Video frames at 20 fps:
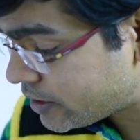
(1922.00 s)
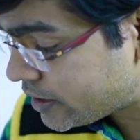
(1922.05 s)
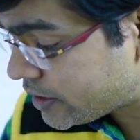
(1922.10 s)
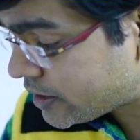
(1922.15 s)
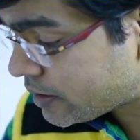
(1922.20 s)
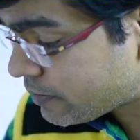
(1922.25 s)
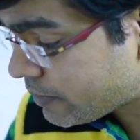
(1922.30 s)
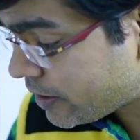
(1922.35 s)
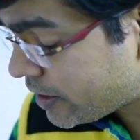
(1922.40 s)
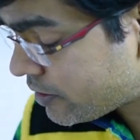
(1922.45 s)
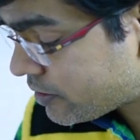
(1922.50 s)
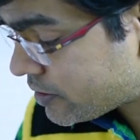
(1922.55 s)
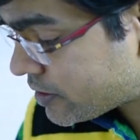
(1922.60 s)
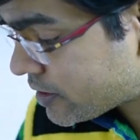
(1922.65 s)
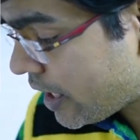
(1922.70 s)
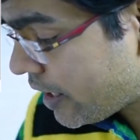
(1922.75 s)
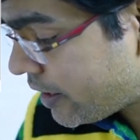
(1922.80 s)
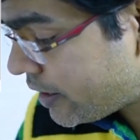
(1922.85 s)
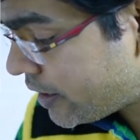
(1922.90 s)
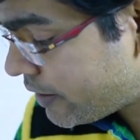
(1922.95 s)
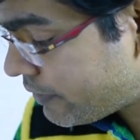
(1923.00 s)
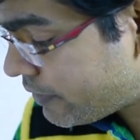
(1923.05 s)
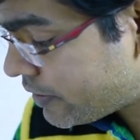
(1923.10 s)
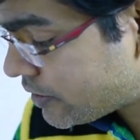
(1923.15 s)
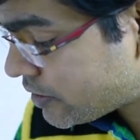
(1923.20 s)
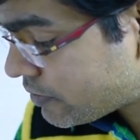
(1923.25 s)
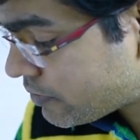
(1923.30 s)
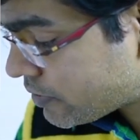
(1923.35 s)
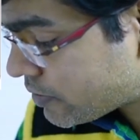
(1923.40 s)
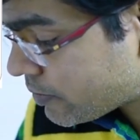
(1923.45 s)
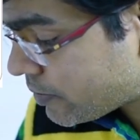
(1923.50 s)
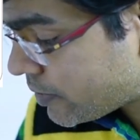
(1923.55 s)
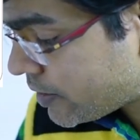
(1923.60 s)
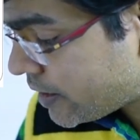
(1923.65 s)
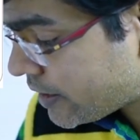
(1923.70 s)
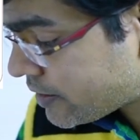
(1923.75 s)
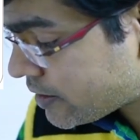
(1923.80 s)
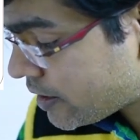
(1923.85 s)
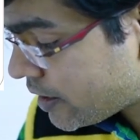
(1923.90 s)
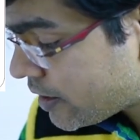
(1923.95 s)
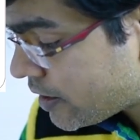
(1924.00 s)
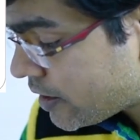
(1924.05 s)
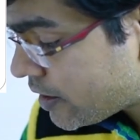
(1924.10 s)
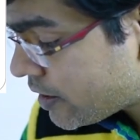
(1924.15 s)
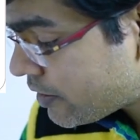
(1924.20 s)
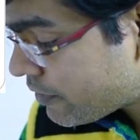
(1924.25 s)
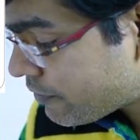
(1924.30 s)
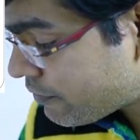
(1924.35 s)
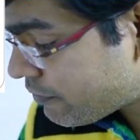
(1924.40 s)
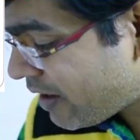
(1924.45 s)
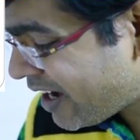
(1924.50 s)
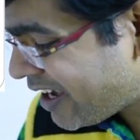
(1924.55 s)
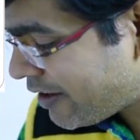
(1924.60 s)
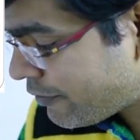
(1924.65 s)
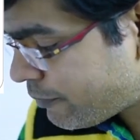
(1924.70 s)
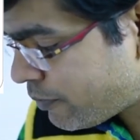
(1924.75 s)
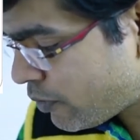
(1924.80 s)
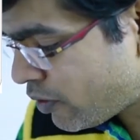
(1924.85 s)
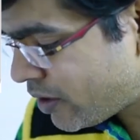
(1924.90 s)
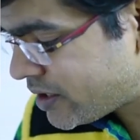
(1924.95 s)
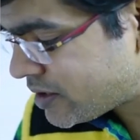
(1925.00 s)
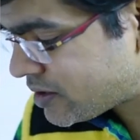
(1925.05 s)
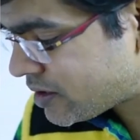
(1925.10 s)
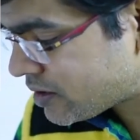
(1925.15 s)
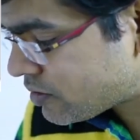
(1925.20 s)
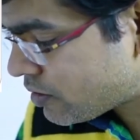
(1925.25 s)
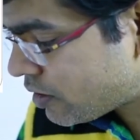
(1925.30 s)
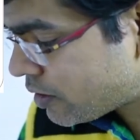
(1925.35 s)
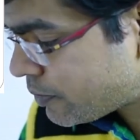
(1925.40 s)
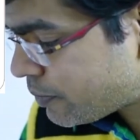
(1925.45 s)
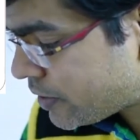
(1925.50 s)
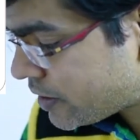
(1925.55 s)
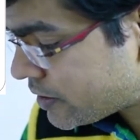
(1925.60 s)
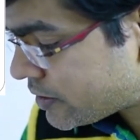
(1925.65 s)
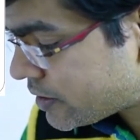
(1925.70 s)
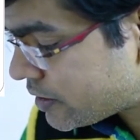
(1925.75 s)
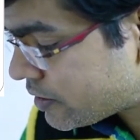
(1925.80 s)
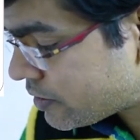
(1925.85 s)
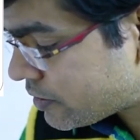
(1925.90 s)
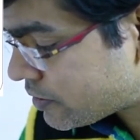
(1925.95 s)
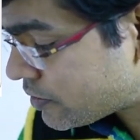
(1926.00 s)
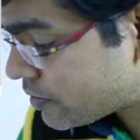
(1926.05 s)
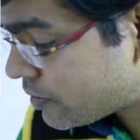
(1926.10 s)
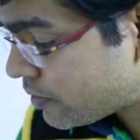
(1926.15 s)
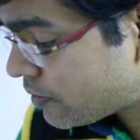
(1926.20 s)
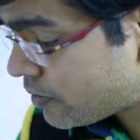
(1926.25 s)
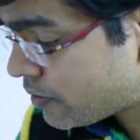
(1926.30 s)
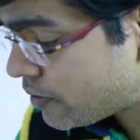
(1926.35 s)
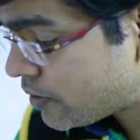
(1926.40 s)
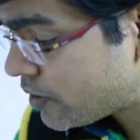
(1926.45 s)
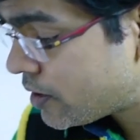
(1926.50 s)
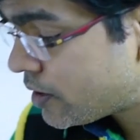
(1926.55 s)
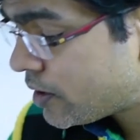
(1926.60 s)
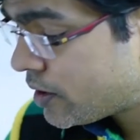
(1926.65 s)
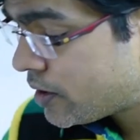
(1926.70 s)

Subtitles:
to determine your standard deviation, which will be, let's say, 5.6 odd percent or so.